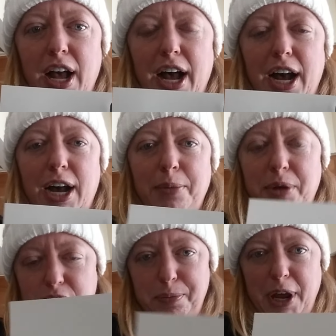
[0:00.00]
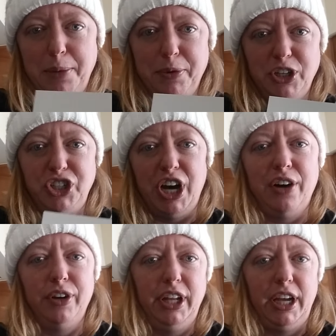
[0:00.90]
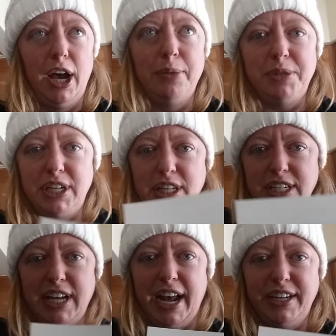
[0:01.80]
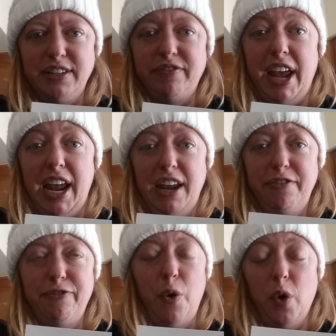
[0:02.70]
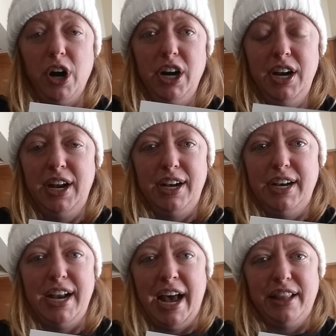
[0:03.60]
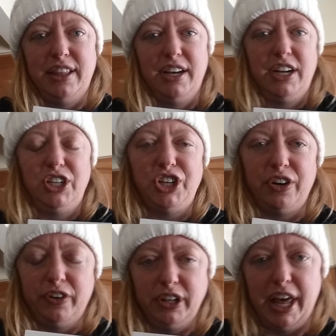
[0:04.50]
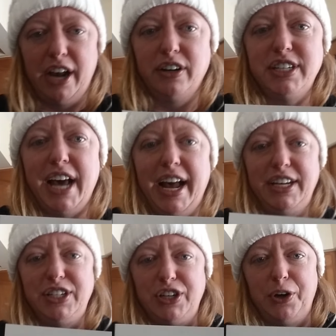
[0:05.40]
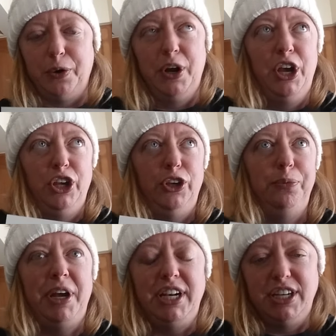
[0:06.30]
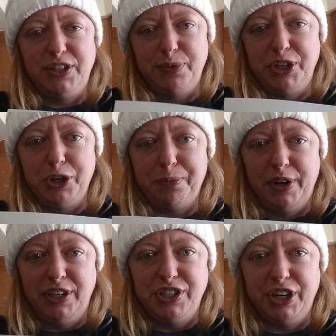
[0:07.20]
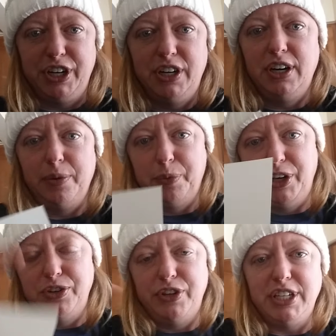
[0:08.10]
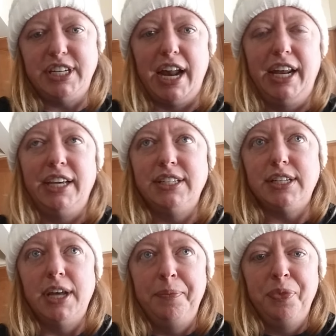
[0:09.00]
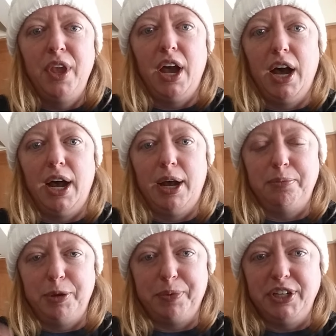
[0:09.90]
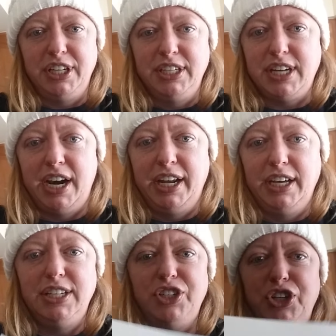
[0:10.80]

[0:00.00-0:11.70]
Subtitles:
The paper generally comes in the size of A4, not the general letter size, so you may need to switch your printer when you do the settings, the printing settings,